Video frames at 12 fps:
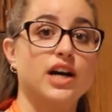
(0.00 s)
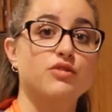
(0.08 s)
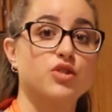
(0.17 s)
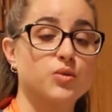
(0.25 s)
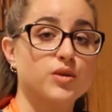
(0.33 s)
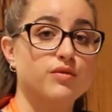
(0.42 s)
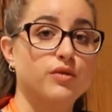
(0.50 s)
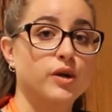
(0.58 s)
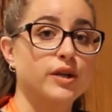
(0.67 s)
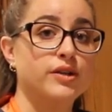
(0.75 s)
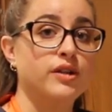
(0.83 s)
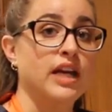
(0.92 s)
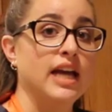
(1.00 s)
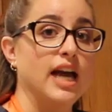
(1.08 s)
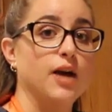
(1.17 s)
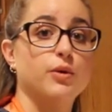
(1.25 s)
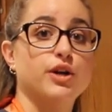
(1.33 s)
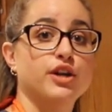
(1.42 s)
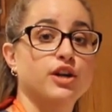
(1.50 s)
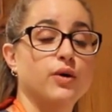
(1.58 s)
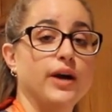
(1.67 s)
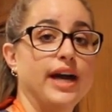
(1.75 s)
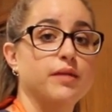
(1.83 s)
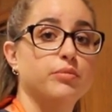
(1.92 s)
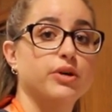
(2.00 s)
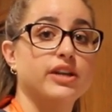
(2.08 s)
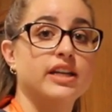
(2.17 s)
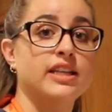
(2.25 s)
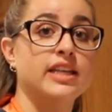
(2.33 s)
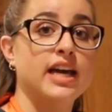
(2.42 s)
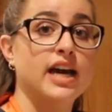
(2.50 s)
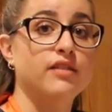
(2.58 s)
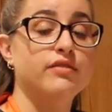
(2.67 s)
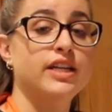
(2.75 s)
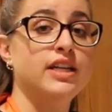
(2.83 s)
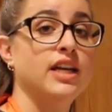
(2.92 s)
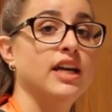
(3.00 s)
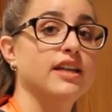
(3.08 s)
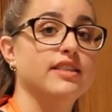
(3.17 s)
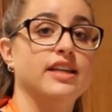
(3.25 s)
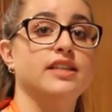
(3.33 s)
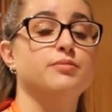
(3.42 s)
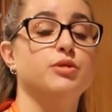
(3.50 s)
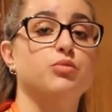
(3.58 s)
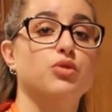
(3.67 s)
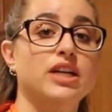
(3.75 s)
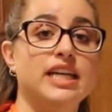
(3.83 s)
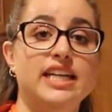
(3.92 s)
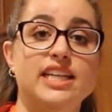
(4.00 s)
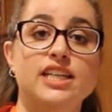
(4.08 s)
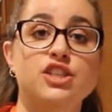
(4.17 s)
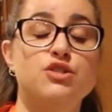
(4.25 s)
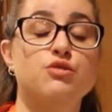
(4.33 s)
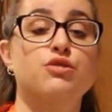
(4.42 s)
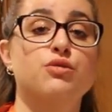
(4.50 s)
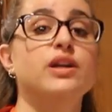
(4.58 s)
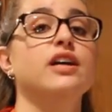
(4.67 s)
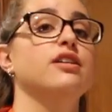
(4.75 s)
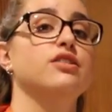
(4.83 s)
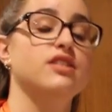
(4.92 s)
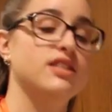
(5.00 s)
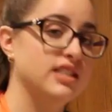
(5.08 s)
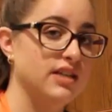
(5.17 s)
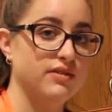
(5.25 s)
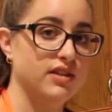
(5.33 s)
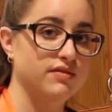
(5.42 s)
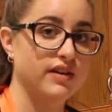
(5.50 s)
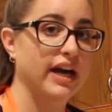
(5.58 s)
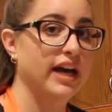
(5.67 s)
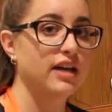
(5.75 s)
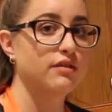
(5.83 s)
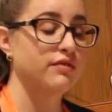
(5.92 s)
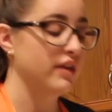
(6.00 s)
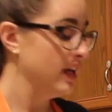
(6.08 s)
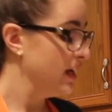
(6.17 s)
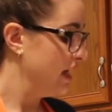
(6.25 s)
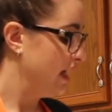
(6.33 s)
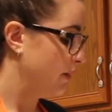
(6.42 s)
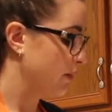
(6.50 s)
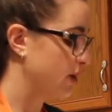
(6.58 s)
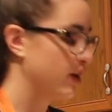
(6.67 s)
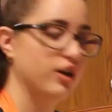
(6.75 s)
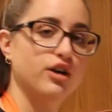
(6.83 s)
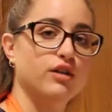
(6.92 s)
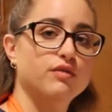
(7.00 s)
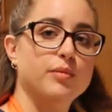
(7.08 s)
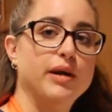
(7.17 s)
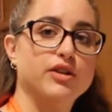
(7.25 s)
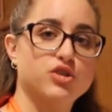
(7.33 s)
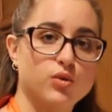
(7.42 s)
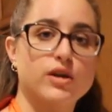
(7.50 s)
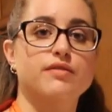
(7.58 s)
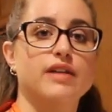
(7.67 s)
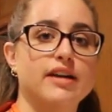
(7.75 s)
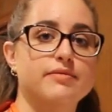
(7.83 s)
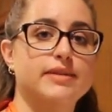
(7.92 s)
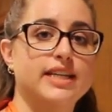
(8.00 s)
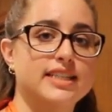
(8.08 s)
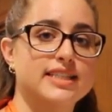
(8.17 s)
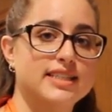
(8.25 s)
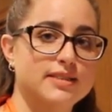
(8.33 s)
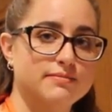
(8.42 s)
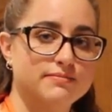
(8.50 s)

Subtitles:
Cover it with foil, and we're gonna go ahead and put it in the oven that has been preheated to 375, and we're gonna cook for about 25 minutes.